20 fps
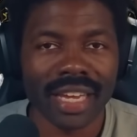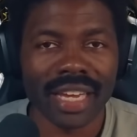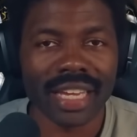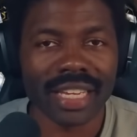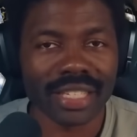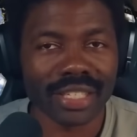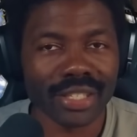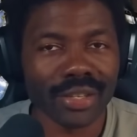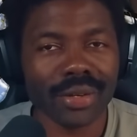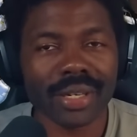
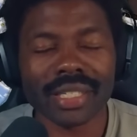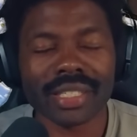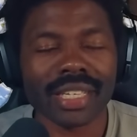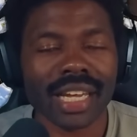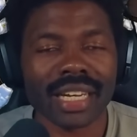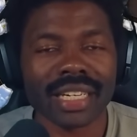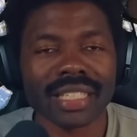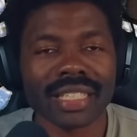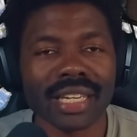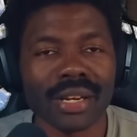is not
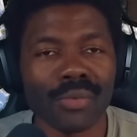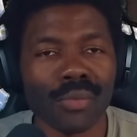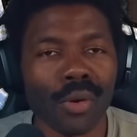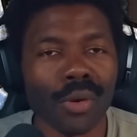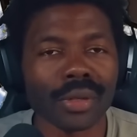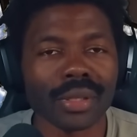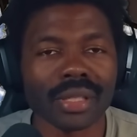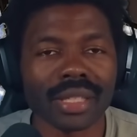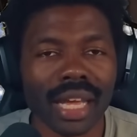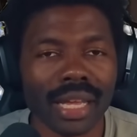exactly
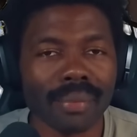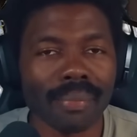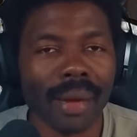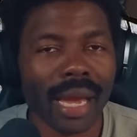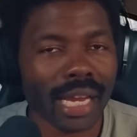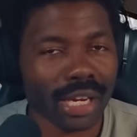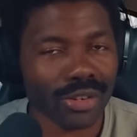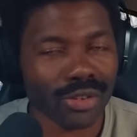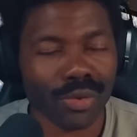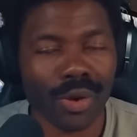one that
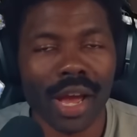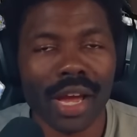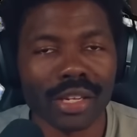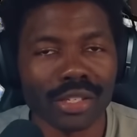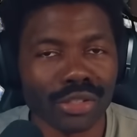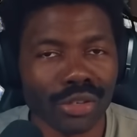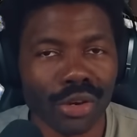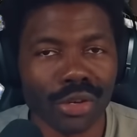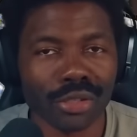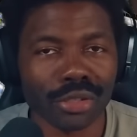might
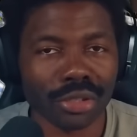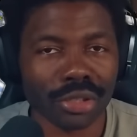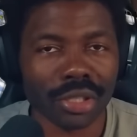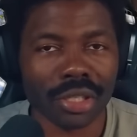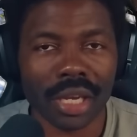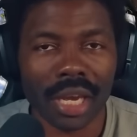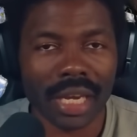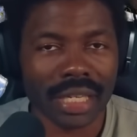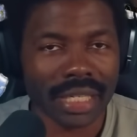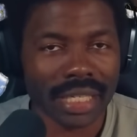grant us
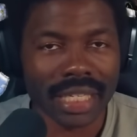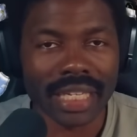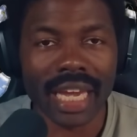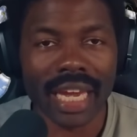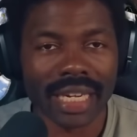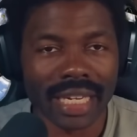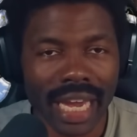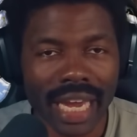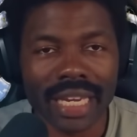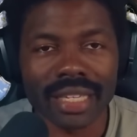a
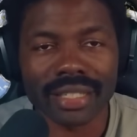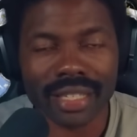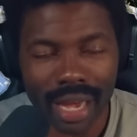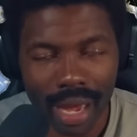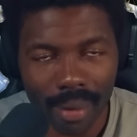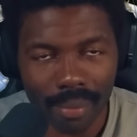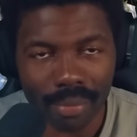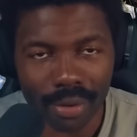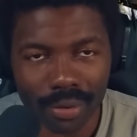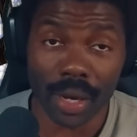DNA
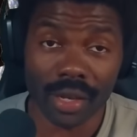sample.